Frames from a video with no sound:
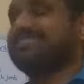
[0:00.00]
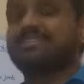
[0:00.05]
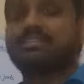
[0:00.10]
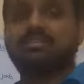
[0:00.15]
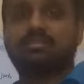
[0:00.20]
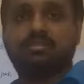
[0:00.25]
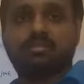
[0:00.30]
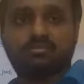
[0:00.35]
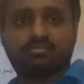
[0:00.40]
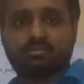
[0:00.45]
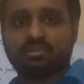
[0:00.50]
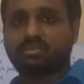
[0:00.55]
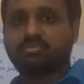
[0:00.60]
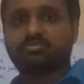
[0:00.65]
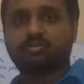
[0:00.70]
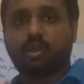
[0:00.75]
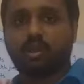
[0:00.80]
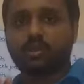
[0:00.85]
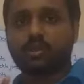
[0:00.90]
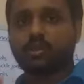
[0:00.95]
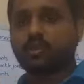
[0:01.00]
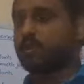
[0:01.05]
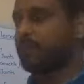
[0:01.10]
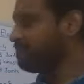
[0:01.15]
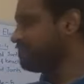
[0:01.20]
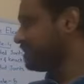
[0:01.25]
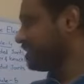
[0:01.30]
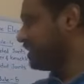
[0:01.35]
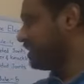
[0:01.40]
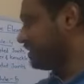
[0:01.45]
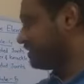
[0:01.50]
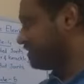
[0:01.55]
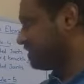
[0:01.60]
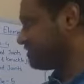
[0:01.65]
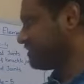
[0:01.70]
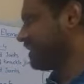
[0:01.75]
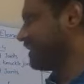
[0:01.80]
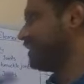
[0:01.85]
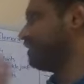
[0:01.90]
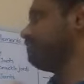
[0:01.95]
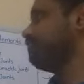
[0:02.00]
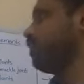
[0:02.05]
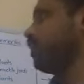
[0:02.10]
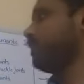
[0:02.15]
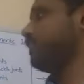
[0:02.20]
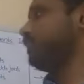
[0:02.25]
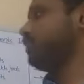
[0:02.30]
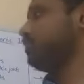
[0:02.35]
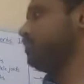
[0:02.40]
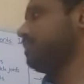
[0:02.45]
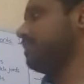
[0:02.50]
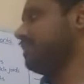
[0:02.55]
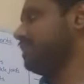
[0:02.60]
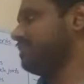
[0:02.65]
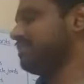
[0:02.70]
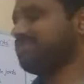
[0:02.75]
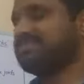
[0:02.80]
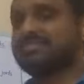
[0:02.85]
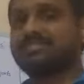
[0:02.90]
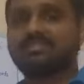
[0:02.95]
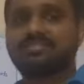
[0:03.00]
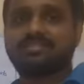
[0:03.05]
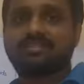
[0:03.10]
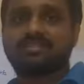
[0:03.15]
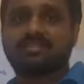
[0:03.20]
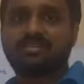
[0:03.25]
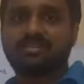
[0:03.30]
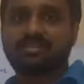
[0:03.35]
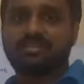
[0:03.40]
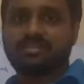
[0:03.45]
in first module. The second module is